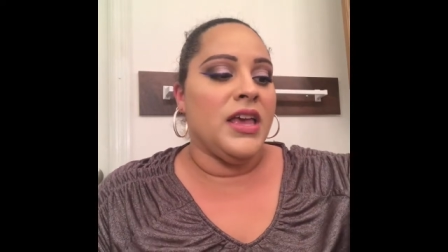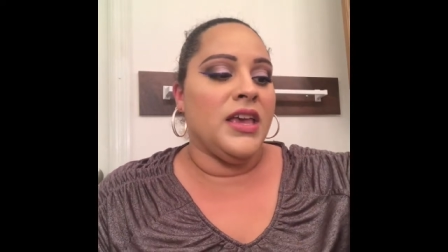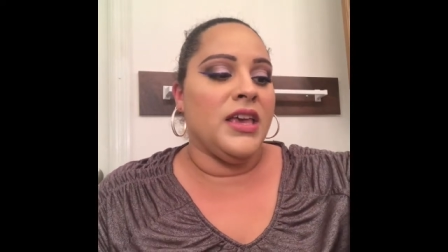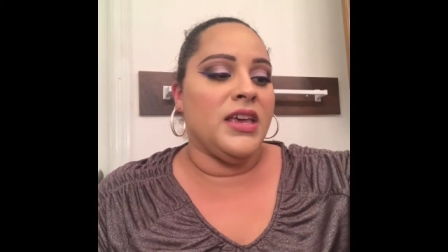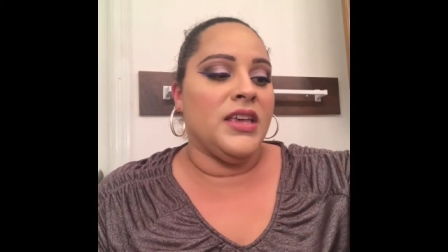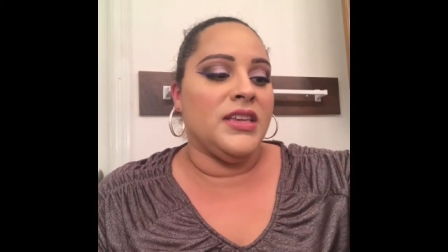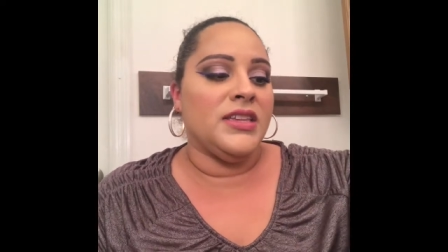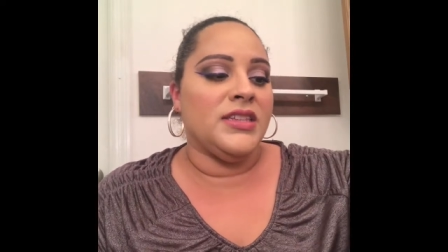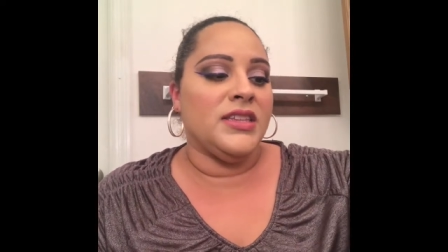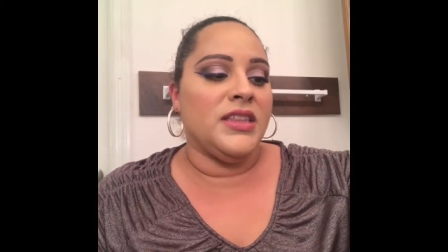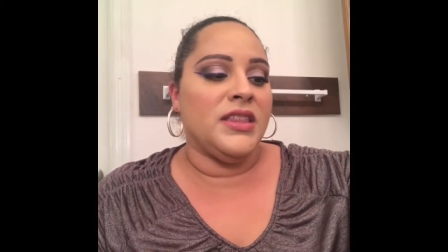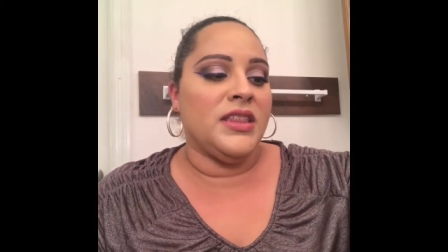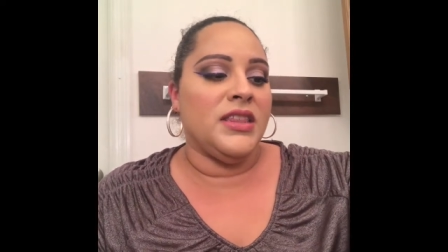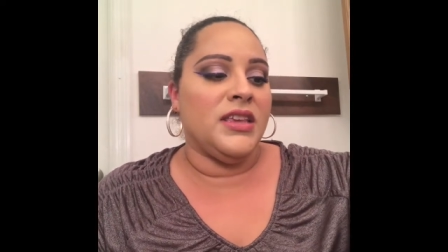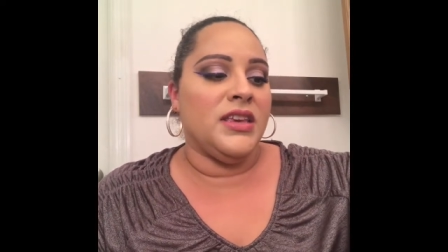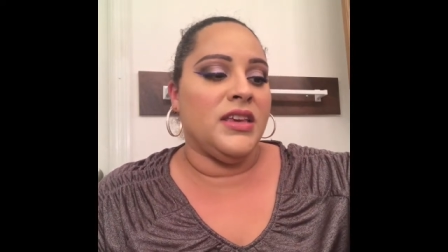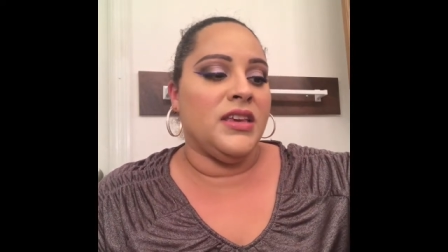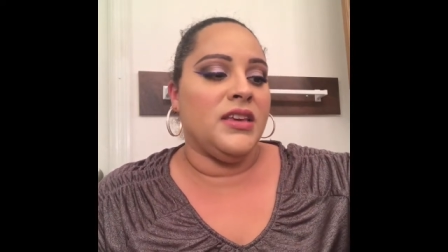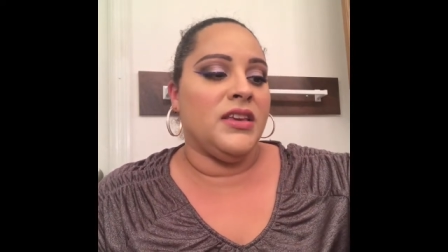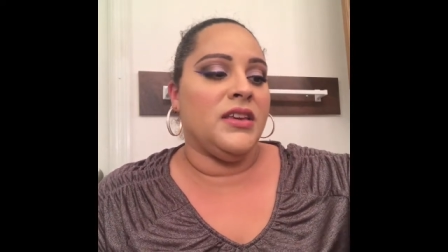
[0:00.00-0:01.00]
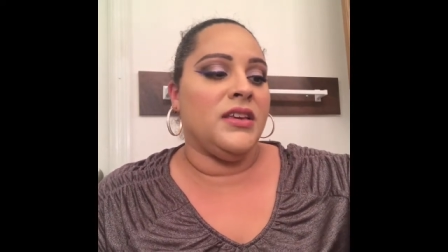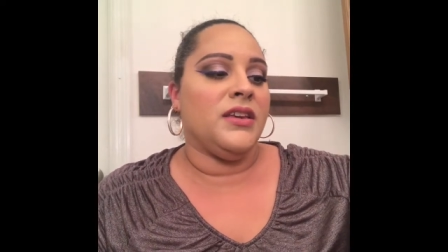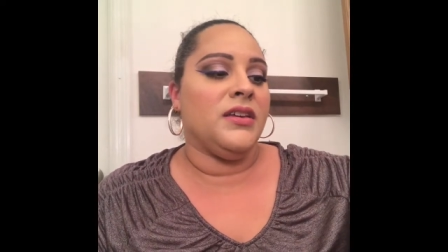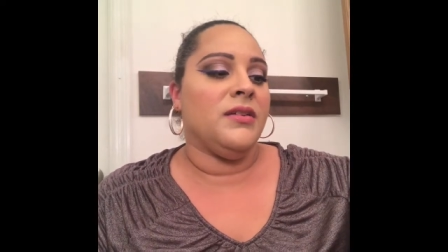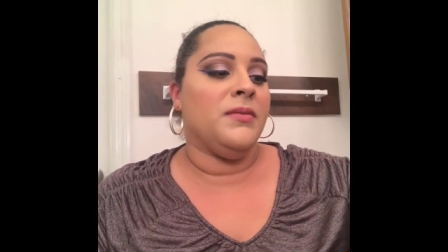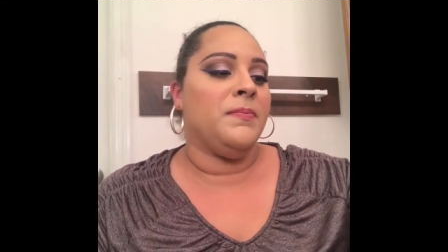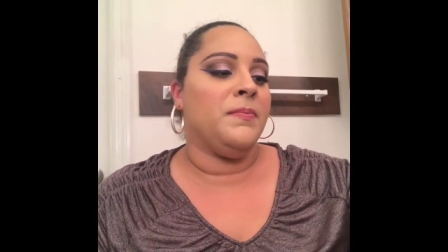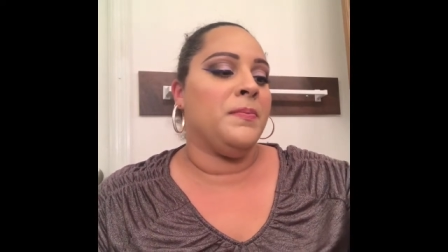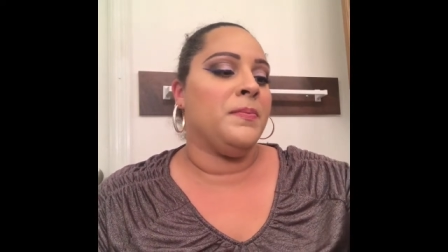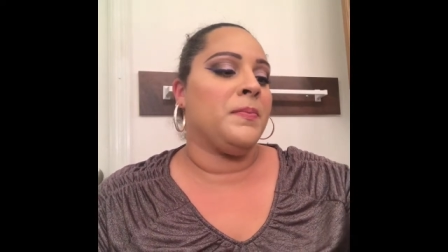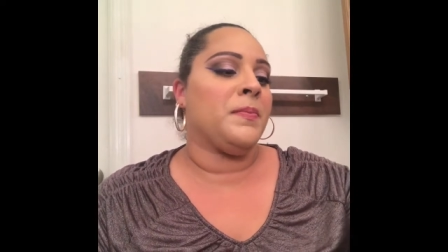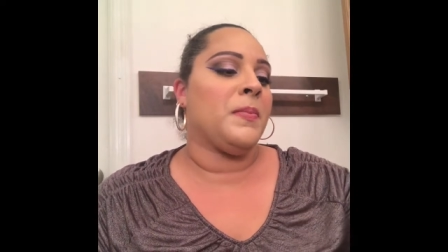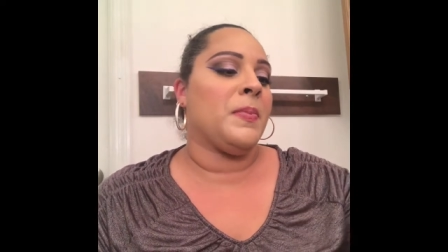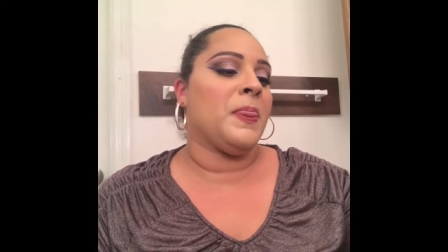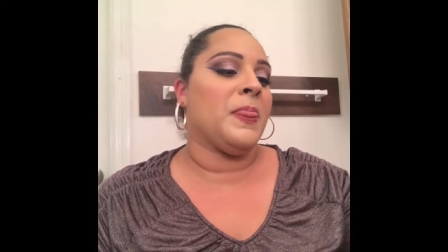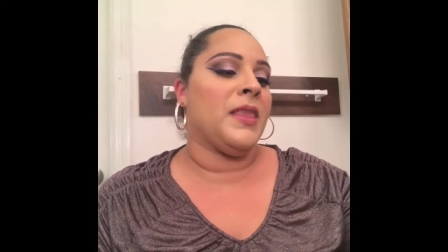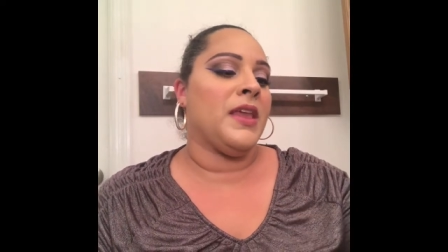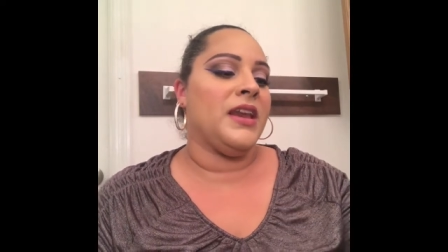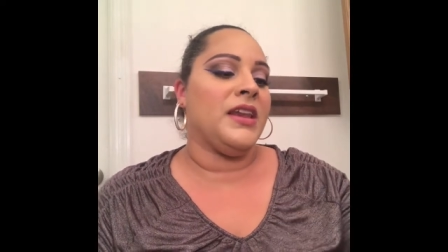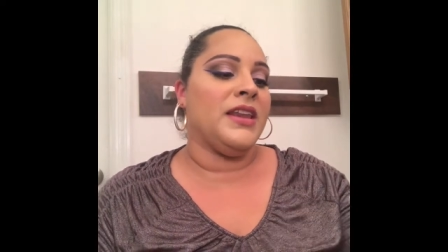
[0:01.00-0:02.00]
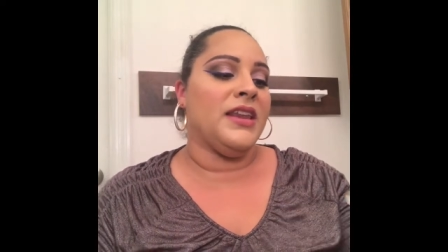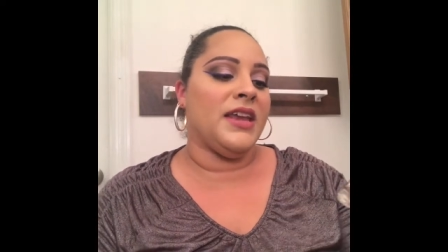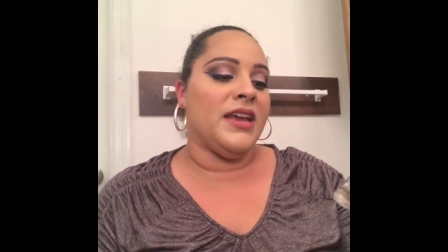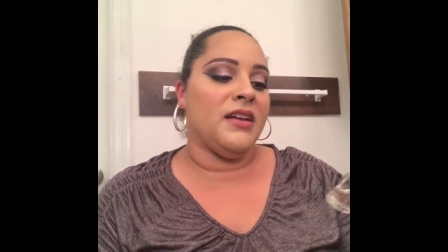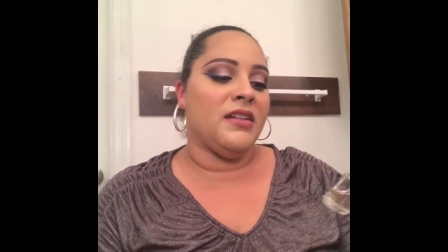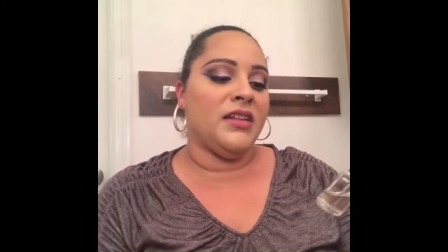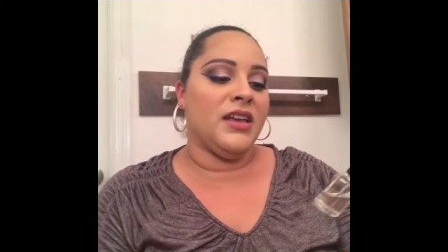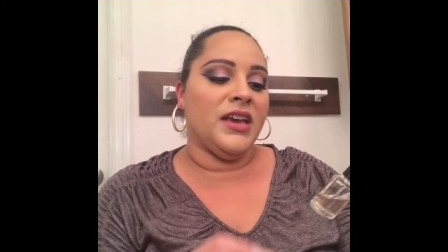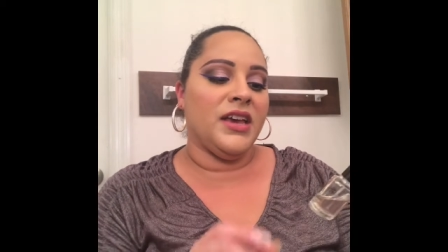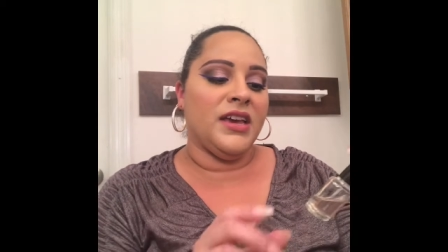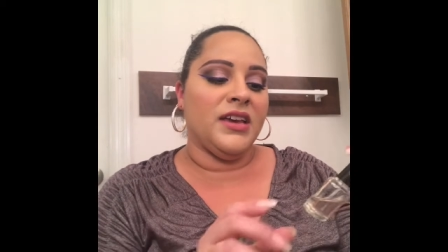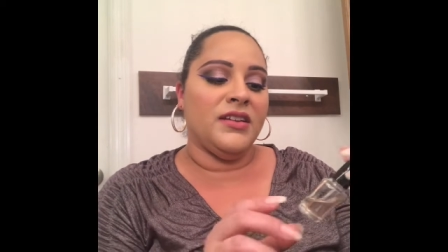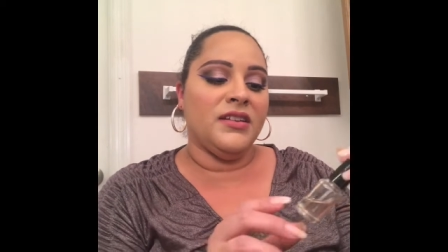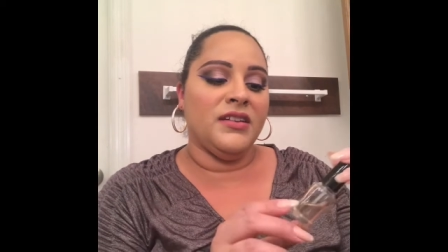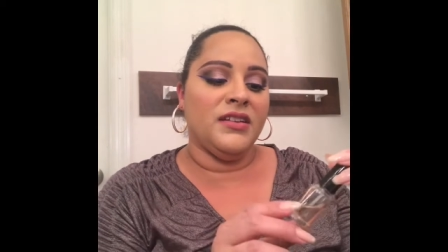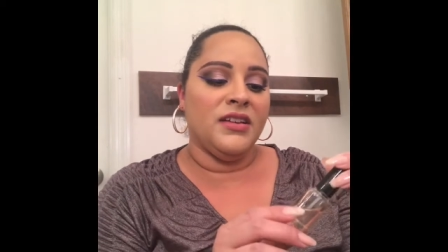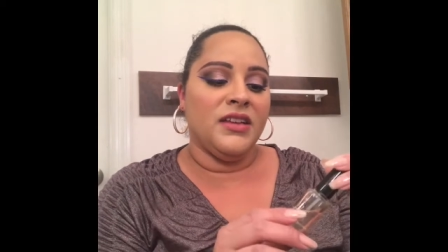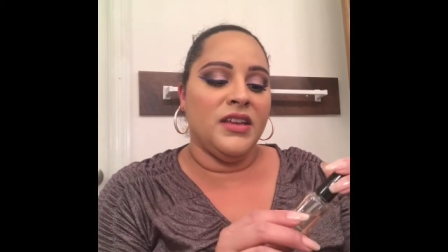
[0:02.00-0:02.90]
is the Nail Aid.